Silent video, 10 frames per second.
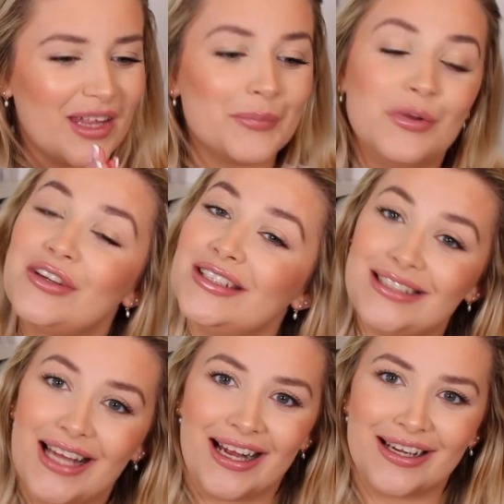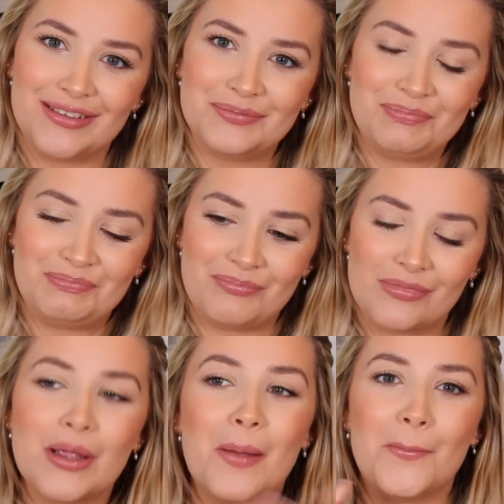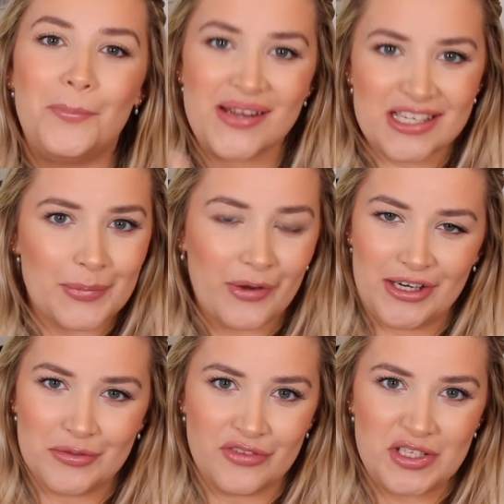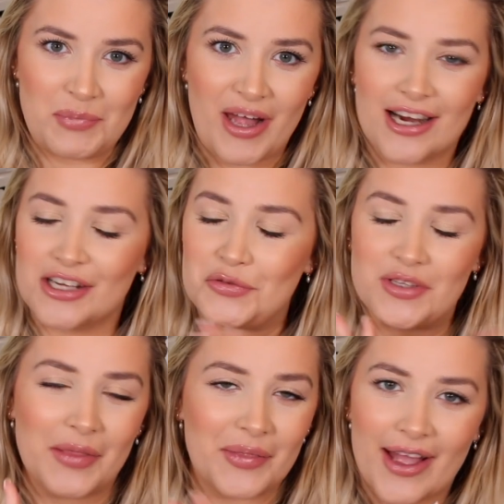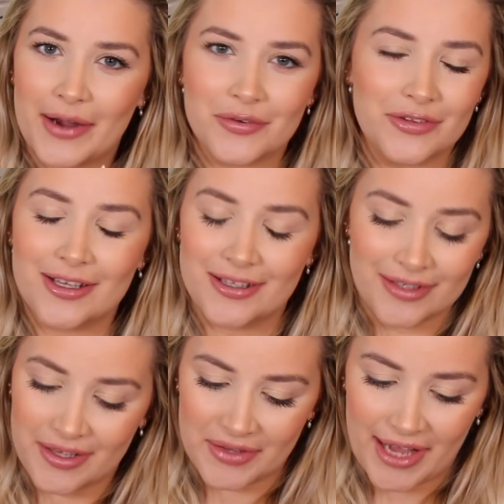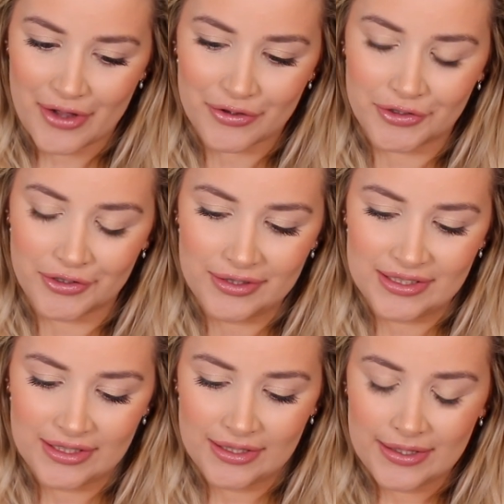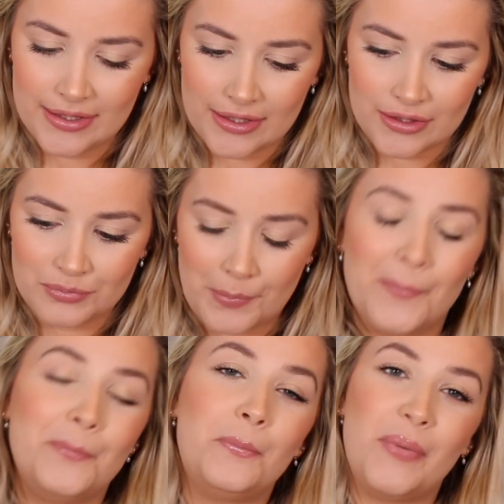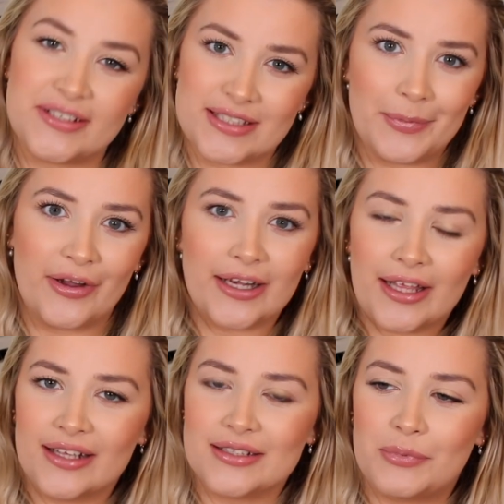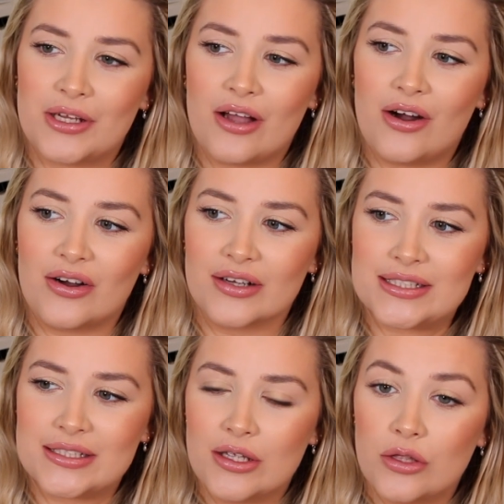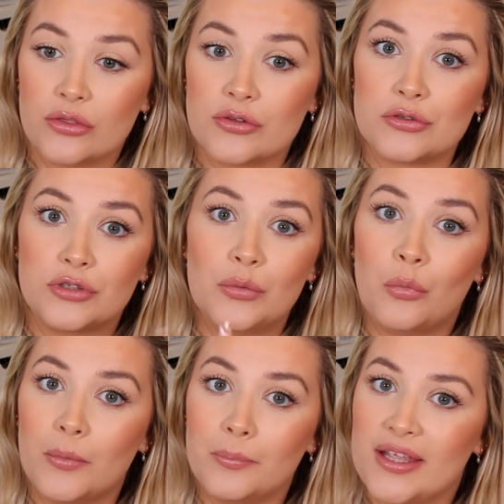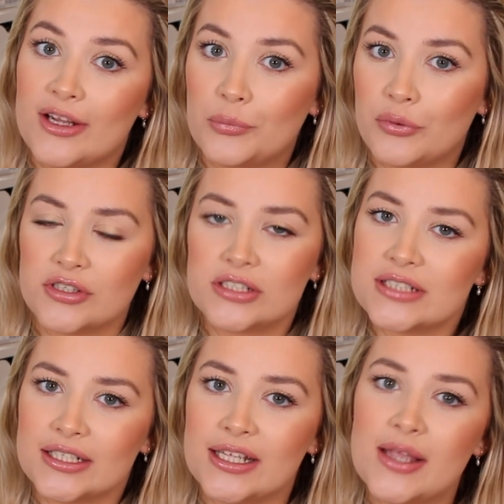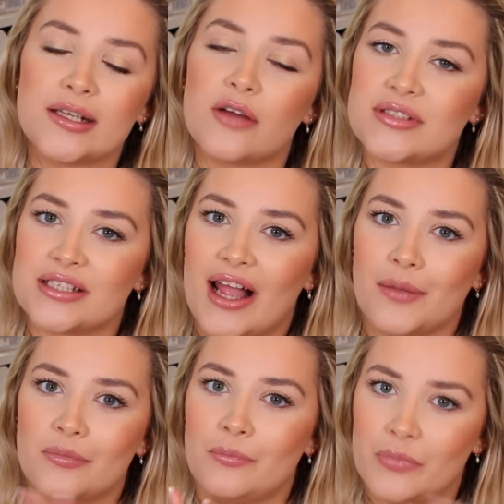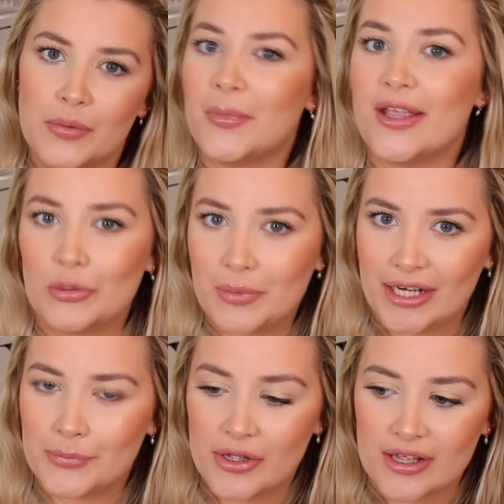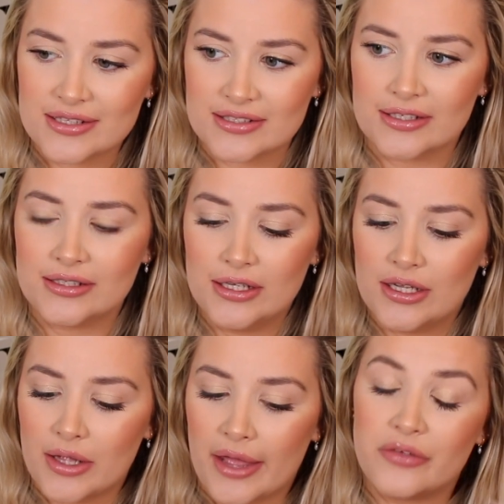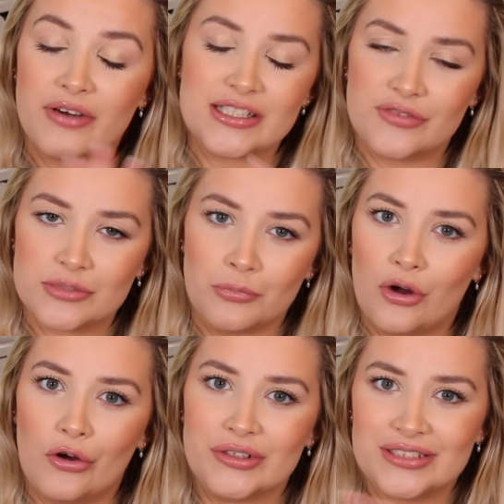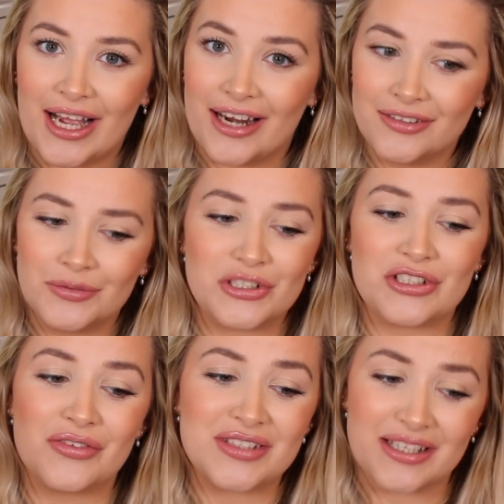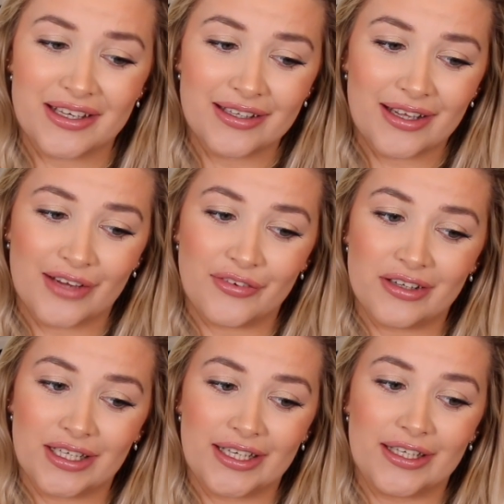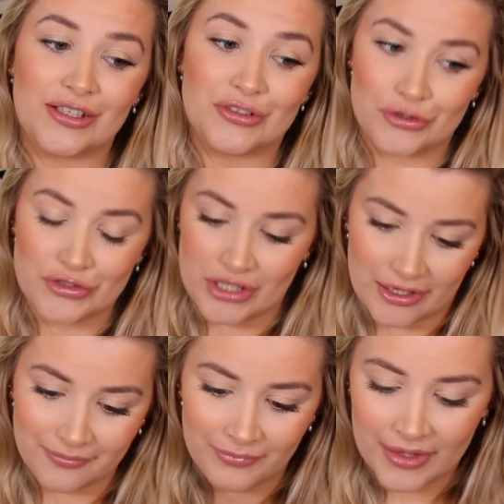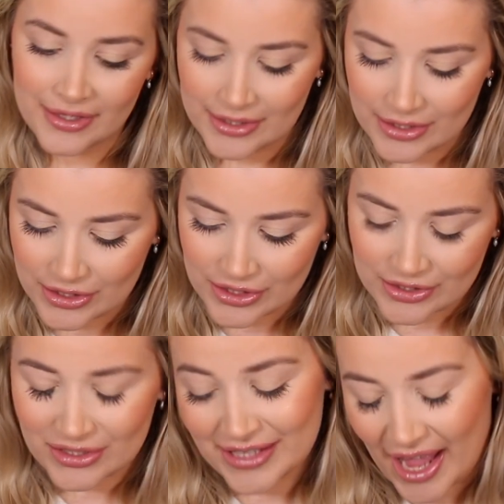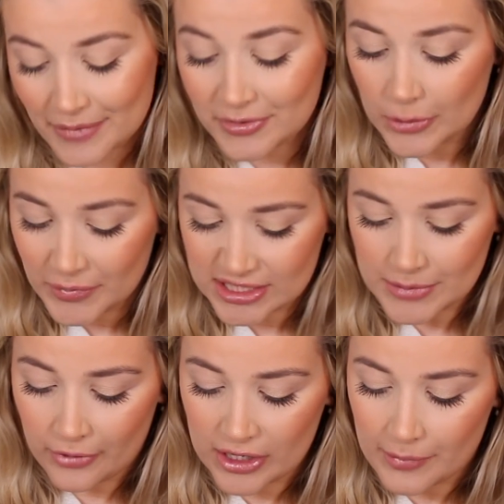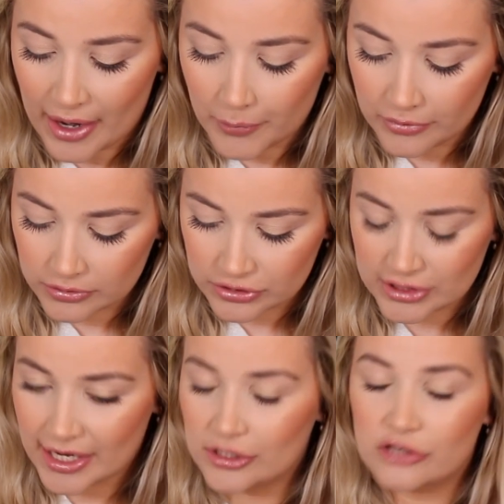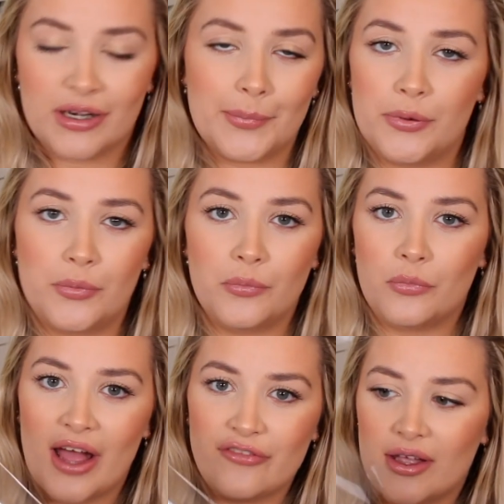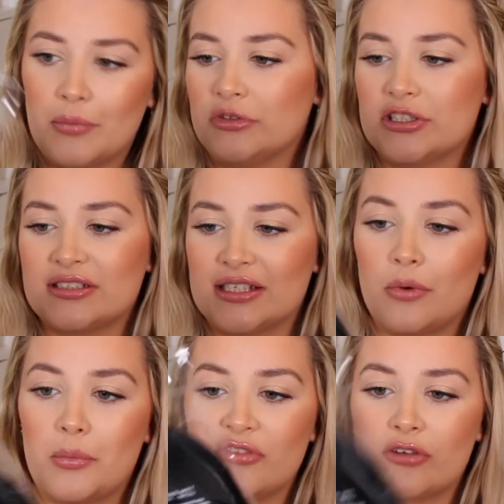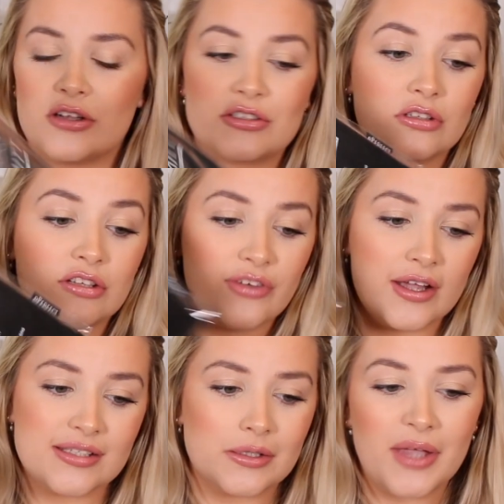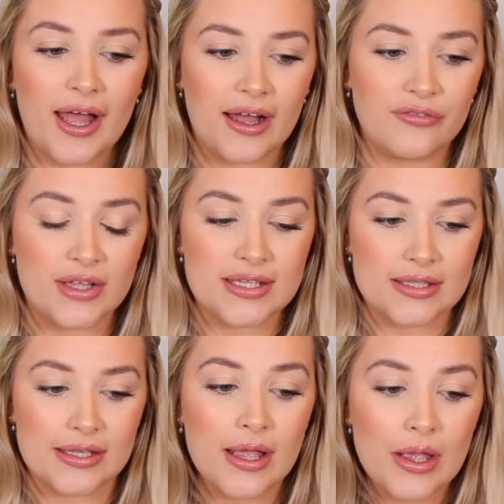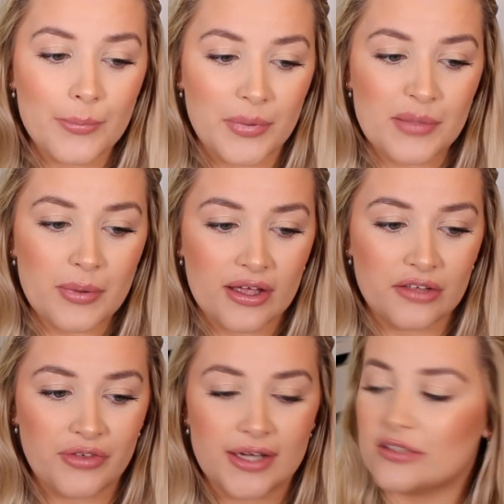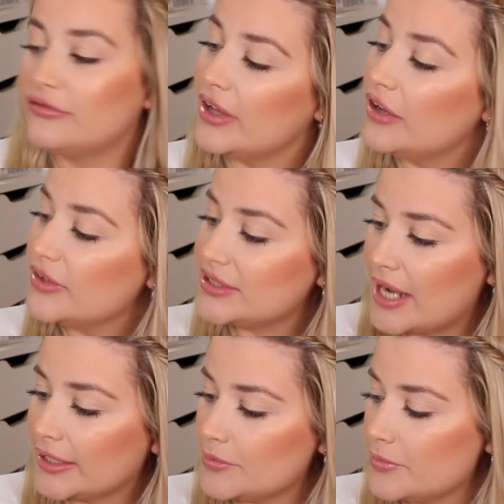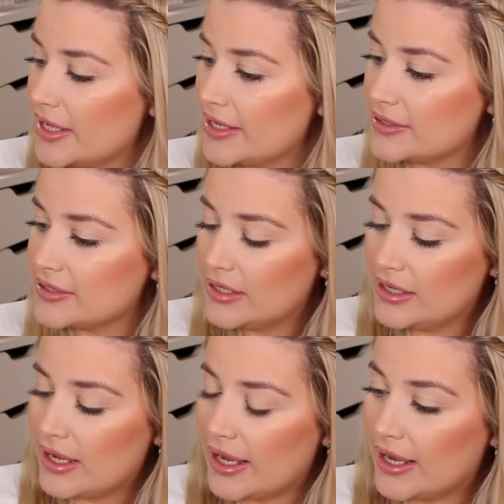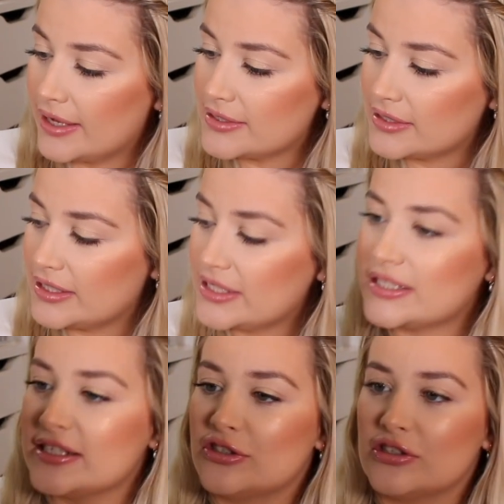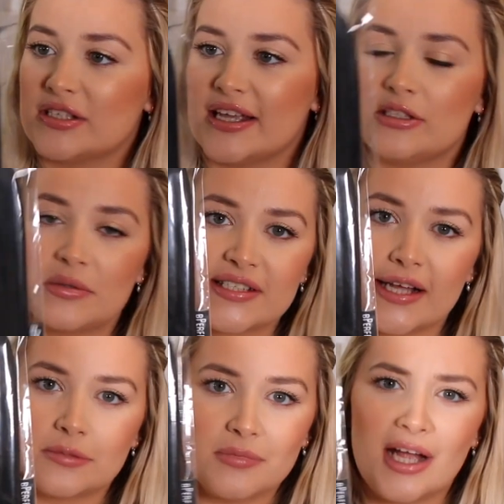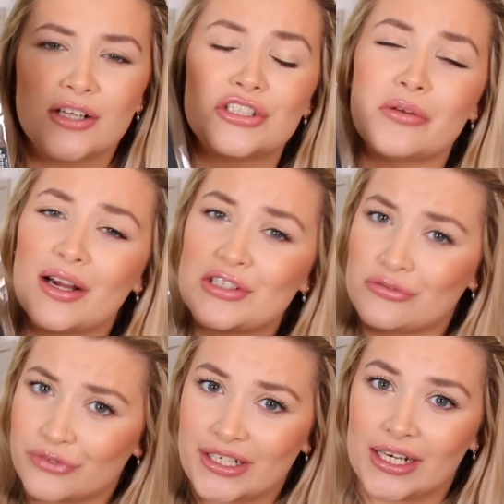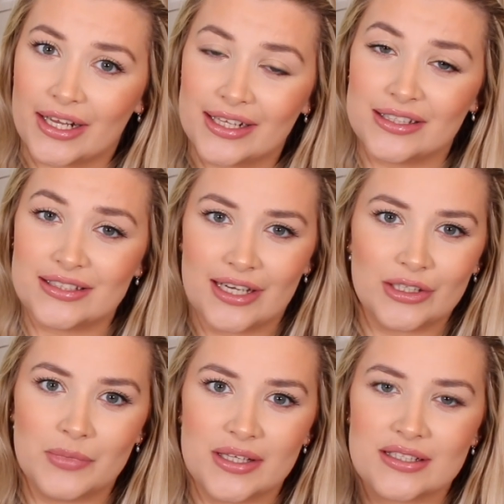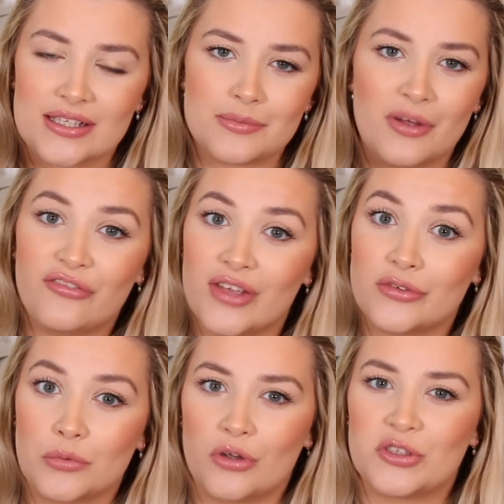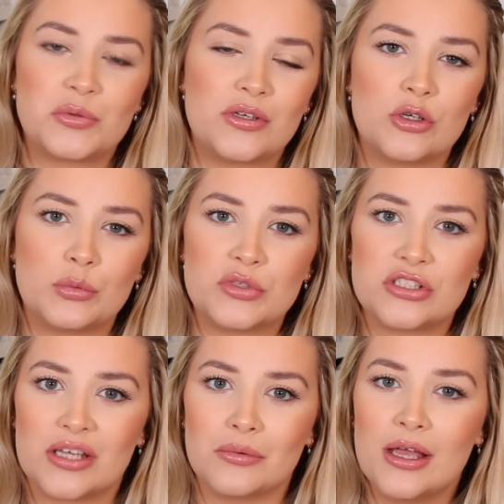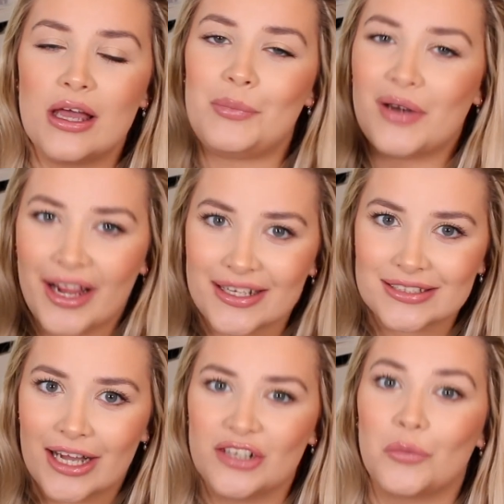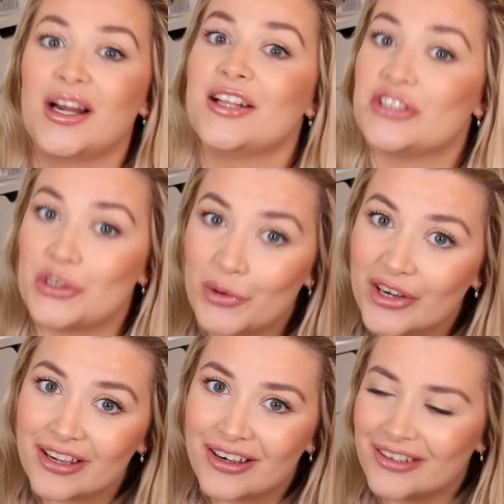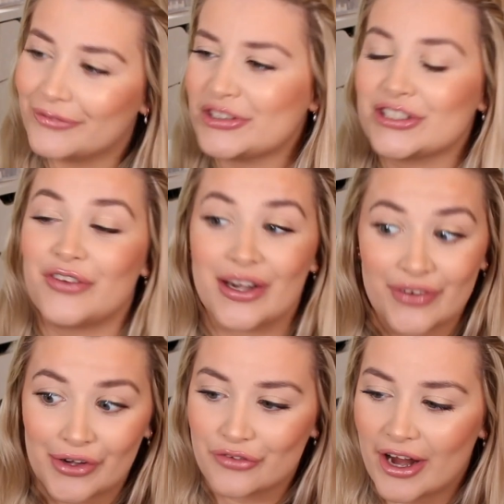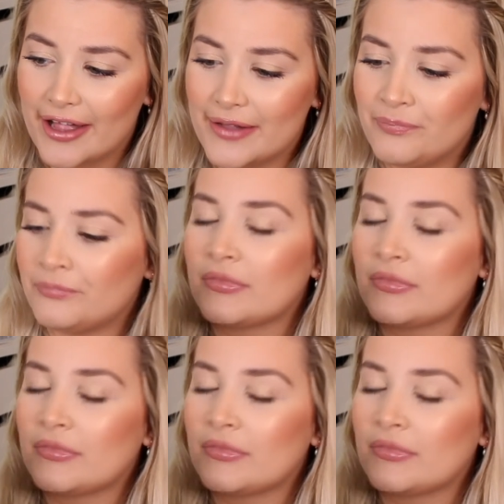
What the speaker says: I'm not gonna lie, bit disappointed with this bag. I just want to get that out in the get-go. Bit disappointed because there's only one makeup product in it, and obviously I'm the makeup kind of person, and the rest of it's more tan, which obviously I very clearly don't do. So yeah, I am a little bit disappointed, but I will just kind of grab whatever and we'll just see what we've got. So the first thing that we have is the Bperfect Velvet Tanning Mitt. And this is just a dual-sided mitt. I do actually really like these tanning mitts. These are my favourite ones when it comes to applying tan when I do put it on, which is very, very rare.